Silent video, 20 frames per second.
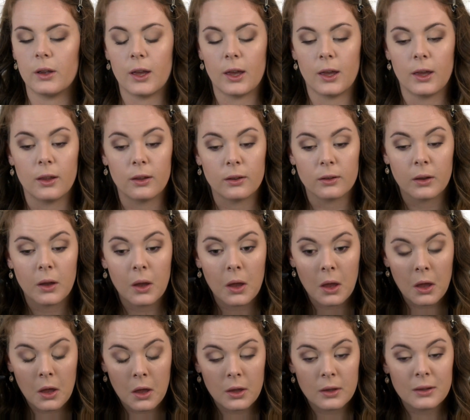and
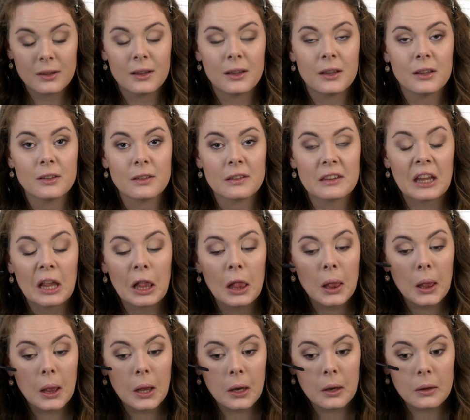it's a
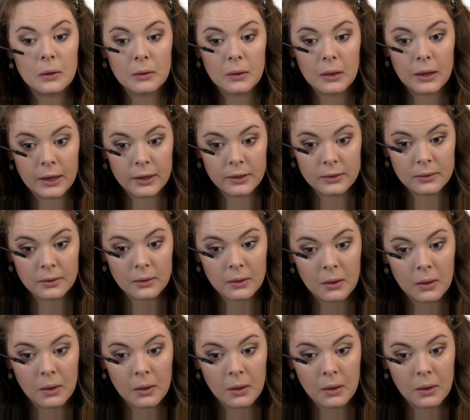little light.